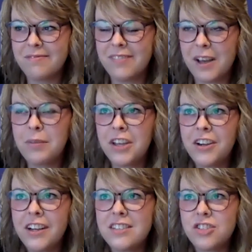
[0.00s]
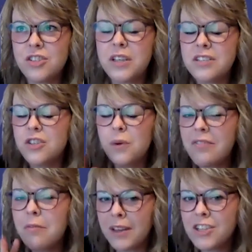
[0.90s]
I'm curious too, because you
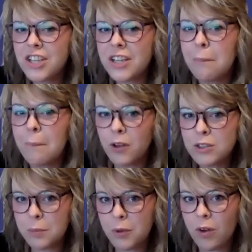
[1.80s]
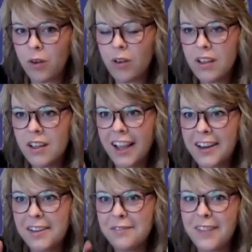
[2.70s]
have mentioned multiple
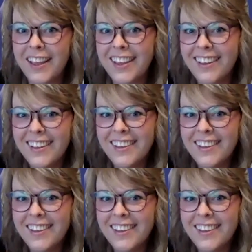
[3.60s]
kind of like